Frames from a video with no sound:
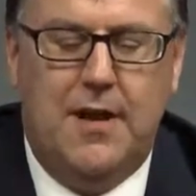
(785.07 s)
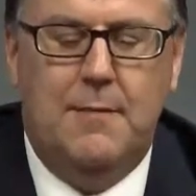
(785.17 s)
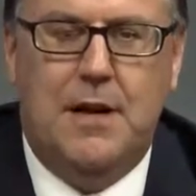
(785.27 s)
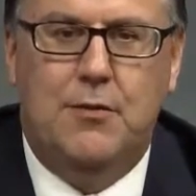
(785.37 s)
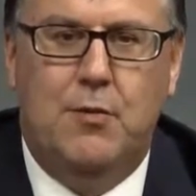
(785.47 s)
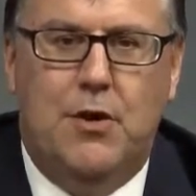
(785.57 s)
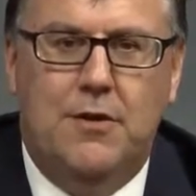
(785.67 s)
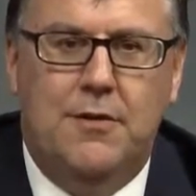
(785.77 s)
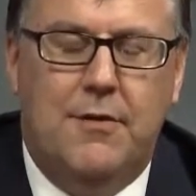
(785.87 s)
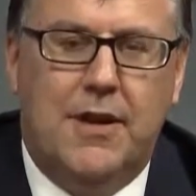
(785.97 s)
I'm Howard
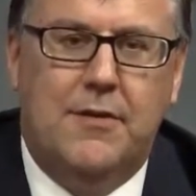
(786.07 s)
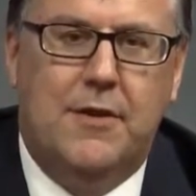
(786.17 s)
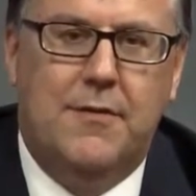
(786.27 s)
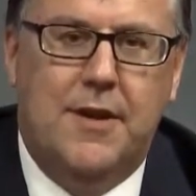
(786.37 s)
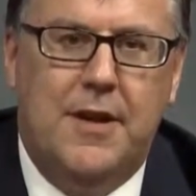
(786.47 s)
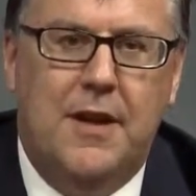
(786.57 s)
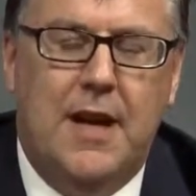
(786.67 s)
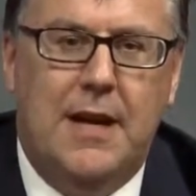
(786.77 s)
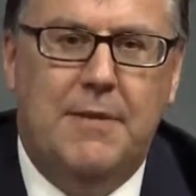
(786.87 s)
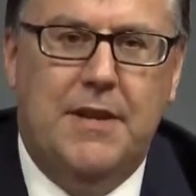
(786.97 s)
Wall, the director of the
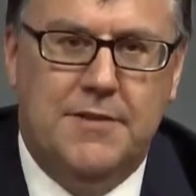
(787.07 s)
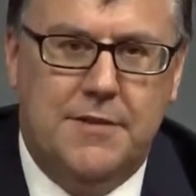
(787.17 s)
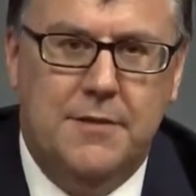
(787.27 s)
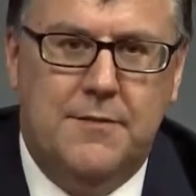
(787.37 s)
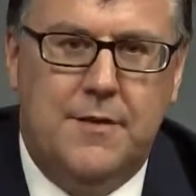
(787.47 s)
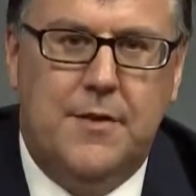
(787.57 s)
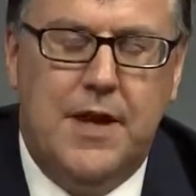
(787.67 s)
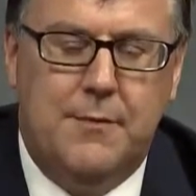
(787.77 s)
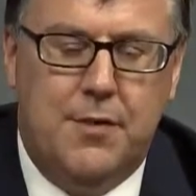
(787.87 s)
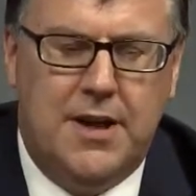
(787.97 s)
Hammond Institute for
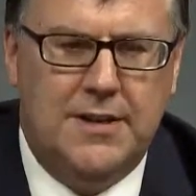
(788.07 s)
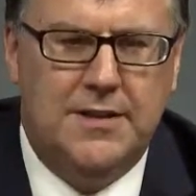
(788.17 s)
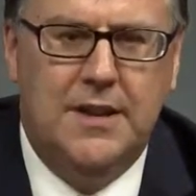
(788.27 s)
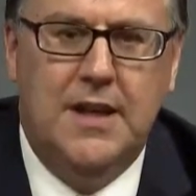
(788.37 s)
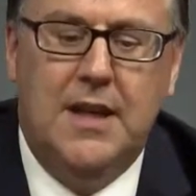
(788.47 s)
Free Enterprise.